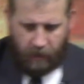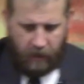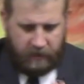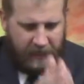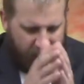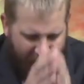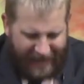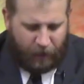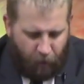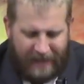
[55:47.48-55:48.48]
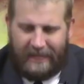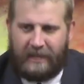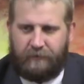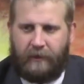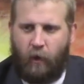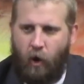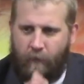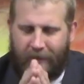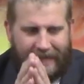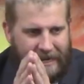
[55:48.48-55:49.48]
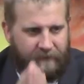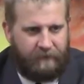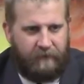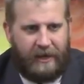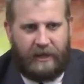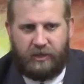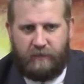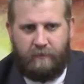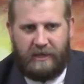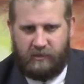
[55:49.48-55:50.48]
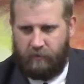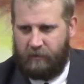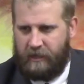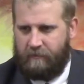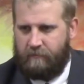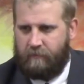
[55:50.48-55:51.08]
did a lot of great things for the Lord, but then he finished miserably.